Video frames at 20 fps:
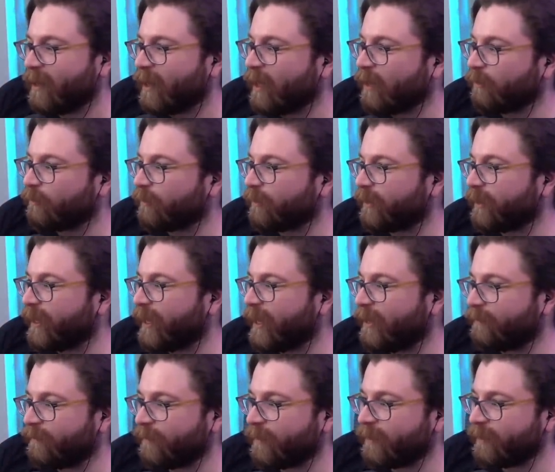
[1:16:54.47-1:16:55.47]
I don't really
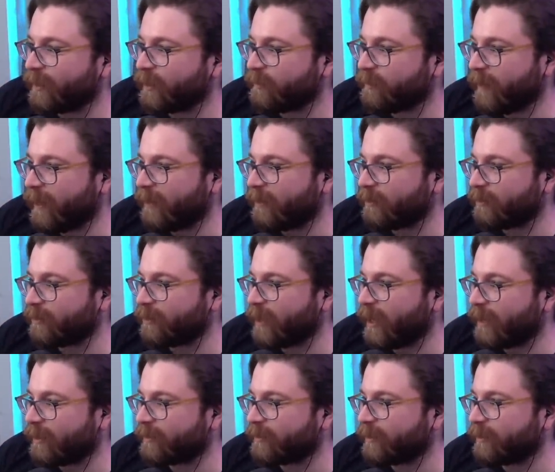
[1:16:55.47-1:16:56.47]
have a Spanish
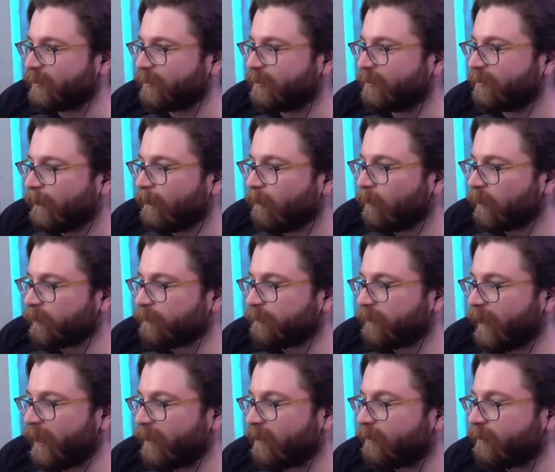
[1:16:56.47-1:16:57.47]
accent. What's
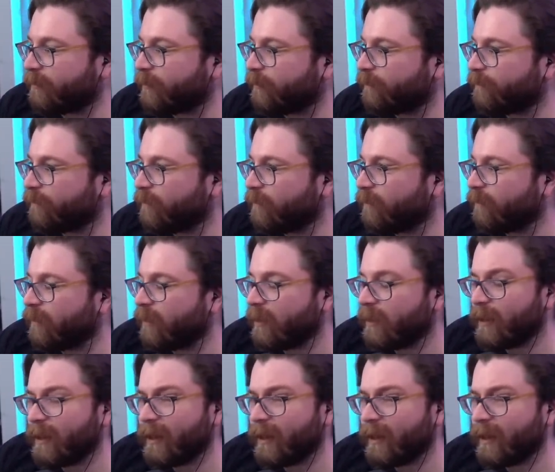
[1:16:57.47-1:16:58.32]
platinum good for?